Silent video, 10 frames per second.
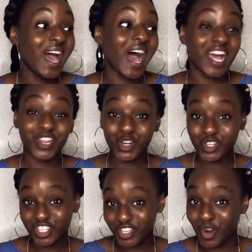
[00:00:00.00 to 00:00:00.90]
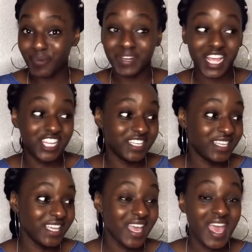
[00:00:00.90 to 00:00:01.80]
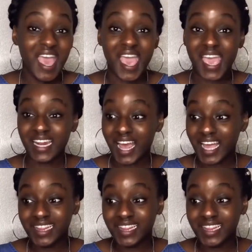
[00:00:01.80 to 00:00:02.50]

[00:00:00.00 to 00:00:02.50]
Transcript: I learned determination, and I